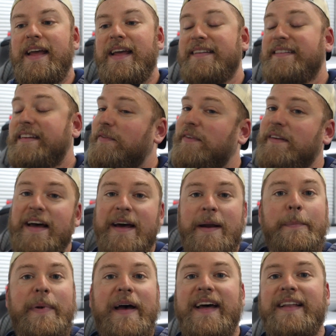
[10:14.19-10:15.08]
It's definitely not
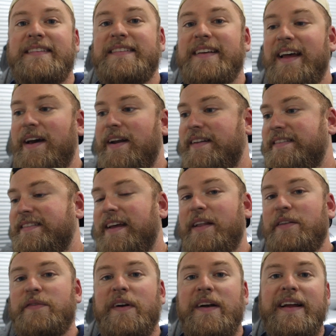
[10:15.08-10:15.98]
a bad sound. It
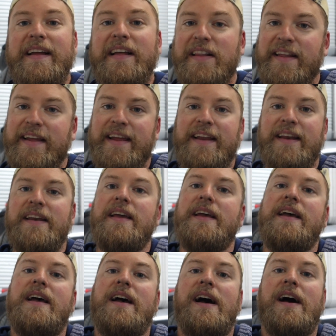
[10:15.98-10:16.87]
sounds very clean.
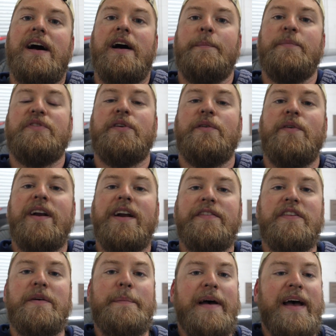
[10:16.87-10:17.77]
So right
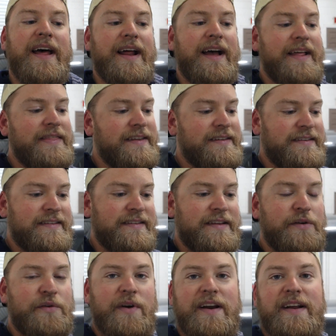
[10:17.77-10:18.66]
off the bat, this is
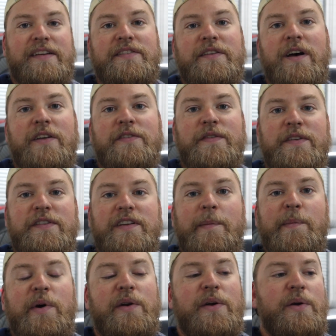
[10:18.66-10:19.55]
a great exhaust for
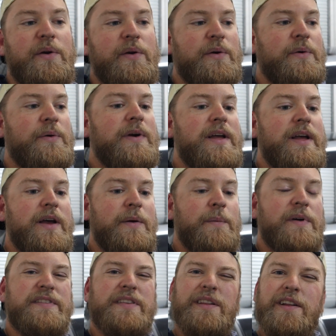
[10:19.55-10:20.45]
someone who
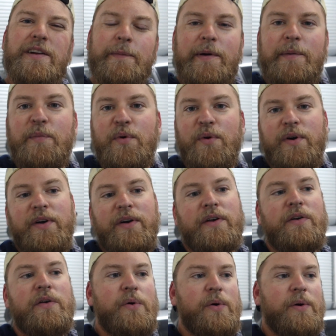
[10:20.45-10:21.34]
wants a little bit
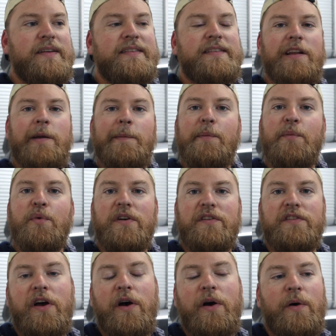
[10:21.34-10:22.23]
more noise, a little bit more
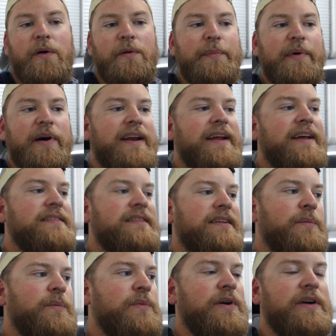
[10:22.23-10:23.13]
tone, but
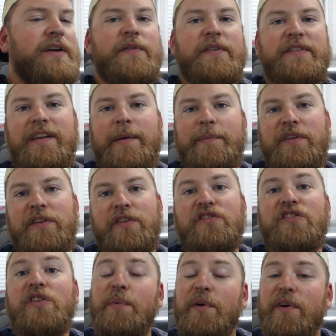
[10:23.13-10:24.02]
isn't looking for something
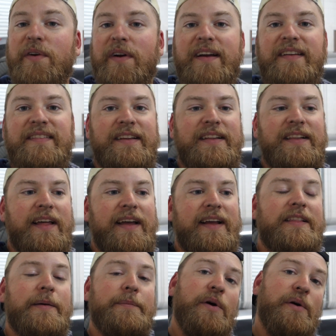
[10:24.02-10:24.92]
super crazy
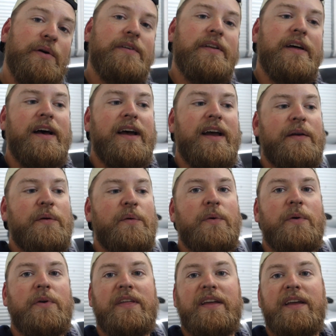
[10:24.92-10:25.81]
like the Motordyne
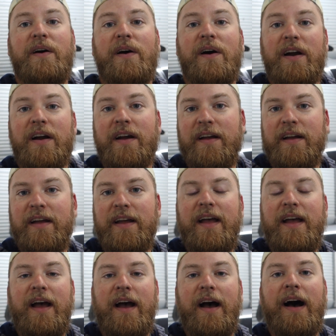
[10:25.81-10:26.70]
or the Arc.
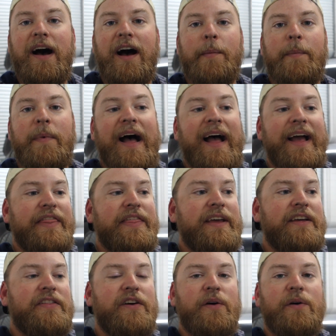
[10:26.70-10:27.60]
I
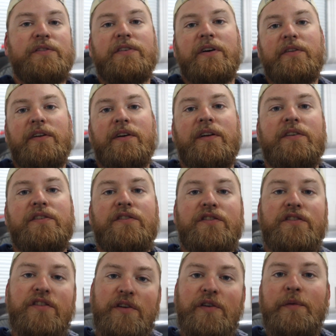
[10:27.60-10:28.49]
think those are the
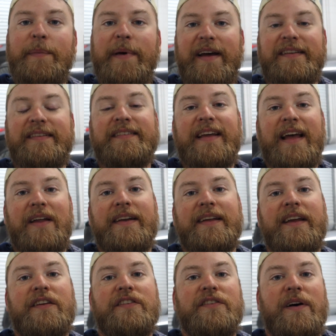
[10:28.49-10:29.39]
two best
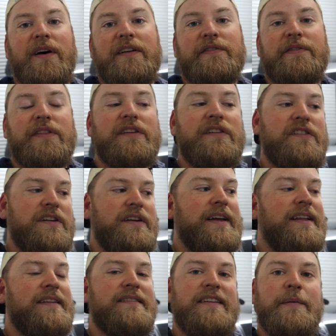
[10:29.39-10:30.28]
sounding exhausts for the
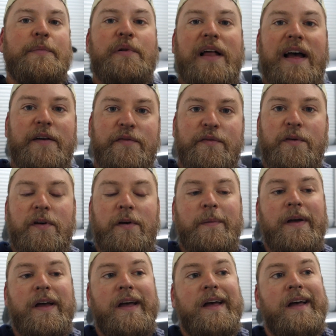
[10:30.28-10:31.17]
G and Z
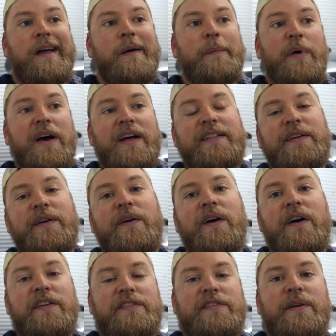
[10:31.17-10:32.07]
platform, but they're
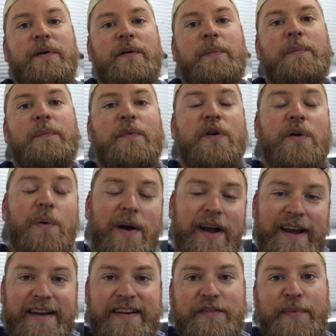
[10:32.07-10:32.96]
also
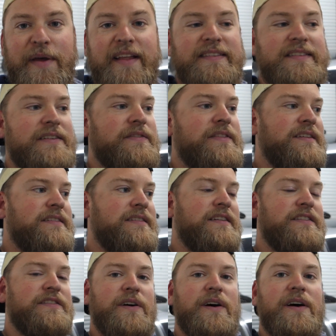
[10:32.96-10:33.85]
quite expensive. This
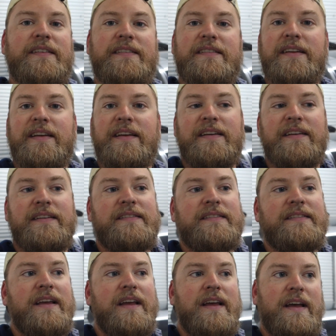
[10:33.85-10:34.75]
exhaust
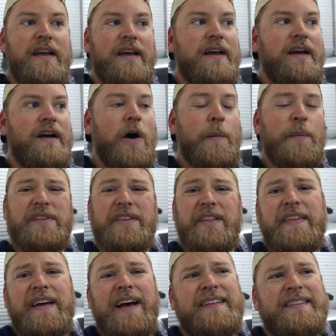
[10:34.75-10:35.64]
is almost
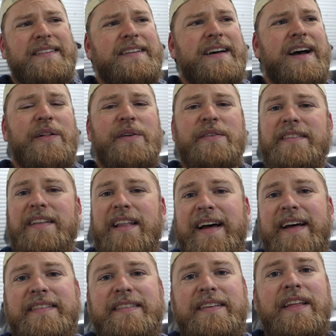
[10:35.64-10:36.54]
$1,000
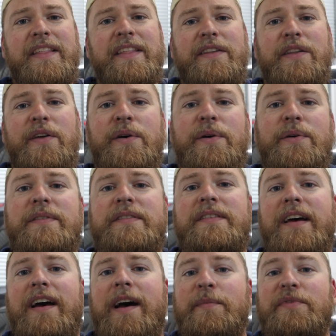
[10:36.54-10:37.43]
less than those,
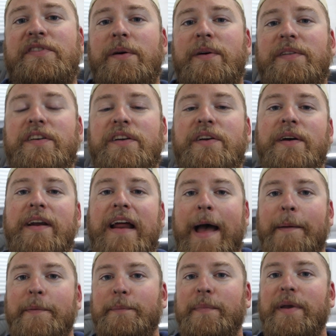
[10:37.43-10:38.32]
so it's a good
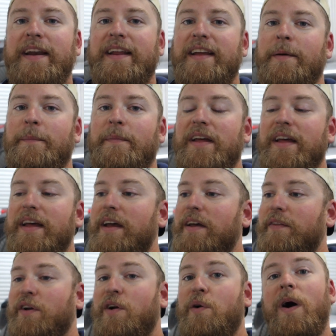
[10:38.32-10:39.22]
happy medium.
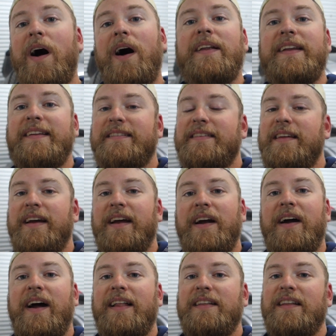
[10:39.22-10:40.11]
The quality is
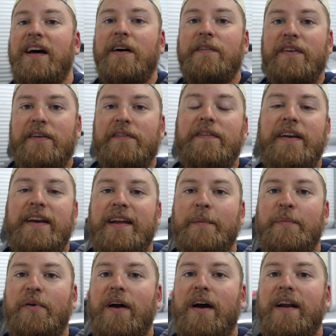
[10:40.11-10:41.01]
there. I love
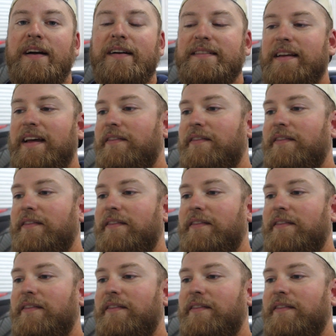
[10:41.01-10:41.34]
Invidia products.